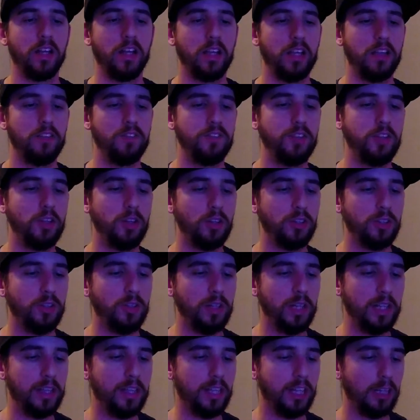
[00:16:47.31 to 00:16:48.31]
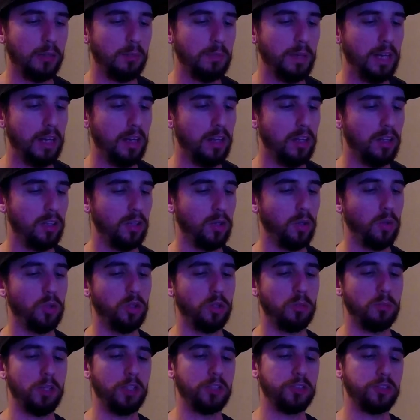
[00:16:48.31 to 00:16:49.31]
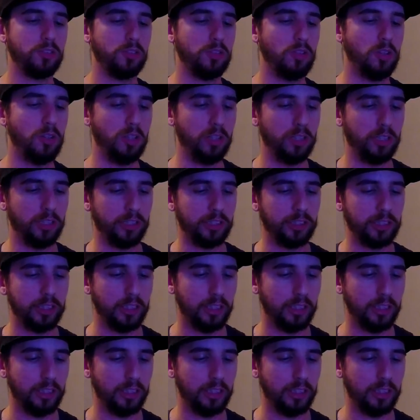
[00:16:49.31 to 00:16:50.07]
if you don't know anything about older muscle cars,